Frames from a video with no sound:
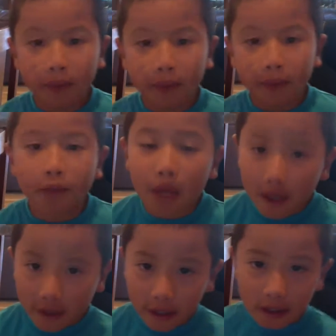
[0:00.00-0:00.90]
made
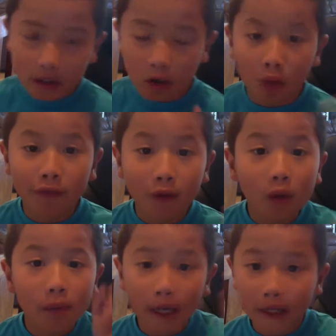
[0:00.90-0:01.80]
pancakes, almond flour
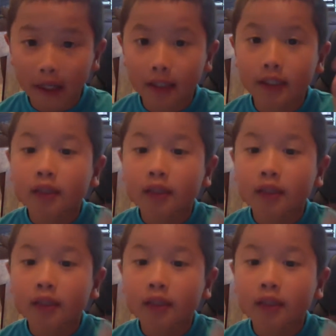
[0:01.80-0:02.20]
pancakes.